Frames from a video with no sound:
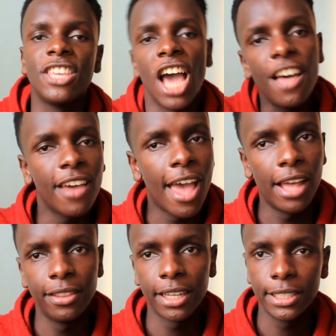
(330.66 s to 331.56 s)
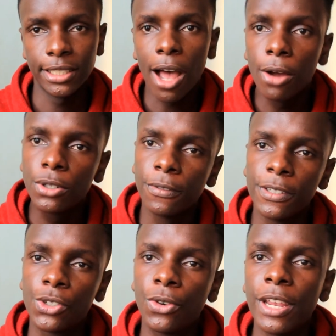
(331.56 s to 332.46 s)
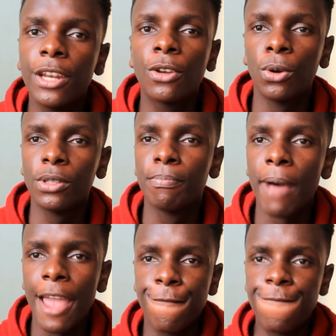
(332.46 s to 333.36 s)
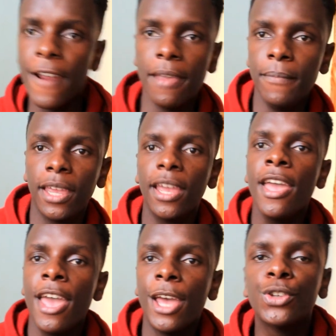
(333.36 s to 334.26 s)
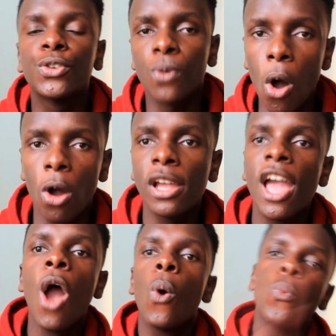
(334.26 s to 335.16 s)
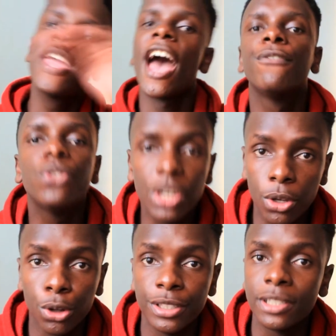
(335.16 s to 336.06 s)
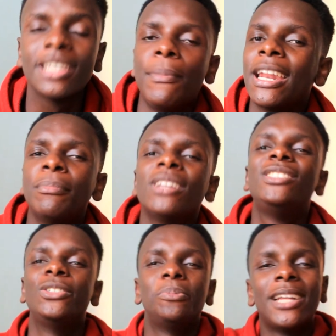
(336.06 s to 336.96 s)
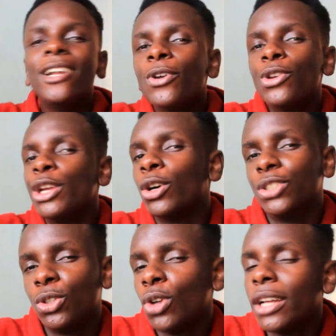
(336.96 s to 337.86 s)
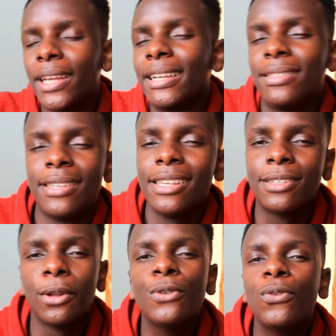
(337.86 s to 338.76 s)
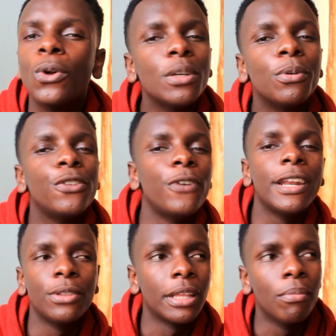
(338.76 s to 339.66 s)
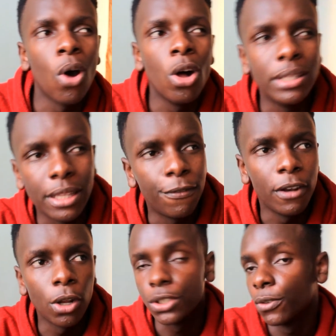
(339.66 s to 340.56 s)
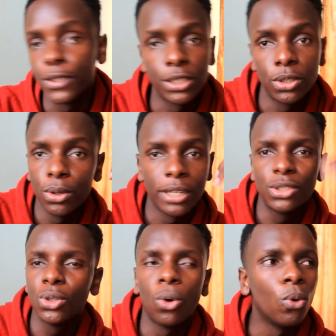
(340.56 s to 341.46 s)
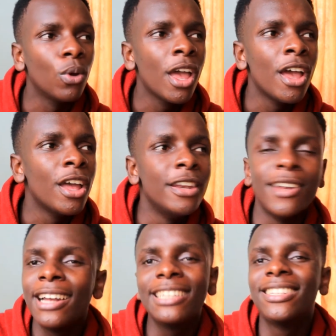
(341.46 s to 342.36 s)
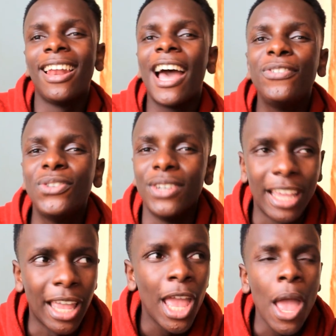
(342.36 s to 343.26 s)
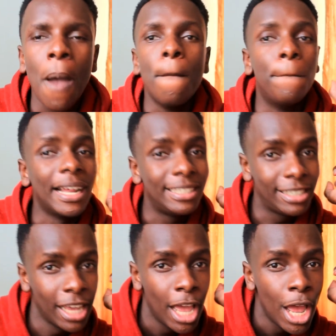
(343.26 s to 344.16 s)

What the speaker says: the other hand, that is out of the screen because my framing is wrong, we have unicorns. I mean, I'm not stupid, I know unicorns do not exist. Lord Voldemort fed on them all in the Philosopher's Stone, so none is alive today. But